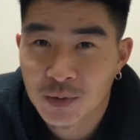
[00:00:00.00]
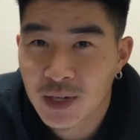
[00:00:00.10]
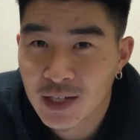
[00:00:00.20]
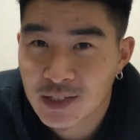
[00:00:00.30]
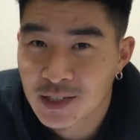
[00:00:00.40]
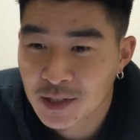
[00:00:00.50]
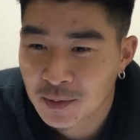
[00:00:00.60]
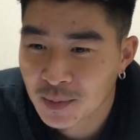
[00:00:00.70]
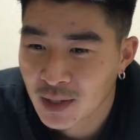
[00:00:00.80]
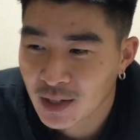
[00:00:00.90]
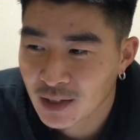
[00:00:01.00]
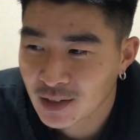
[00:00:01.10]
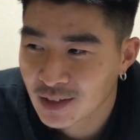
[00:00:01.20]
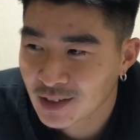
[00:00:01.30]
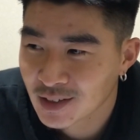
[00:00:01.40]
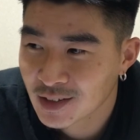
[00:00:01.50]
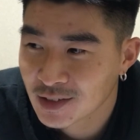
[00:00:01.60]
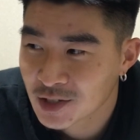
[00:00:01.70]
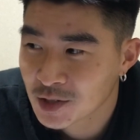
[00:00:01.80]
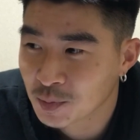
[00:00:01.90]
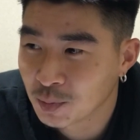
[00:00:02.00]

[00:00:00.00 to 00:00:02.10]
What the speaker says: when I see them, and it just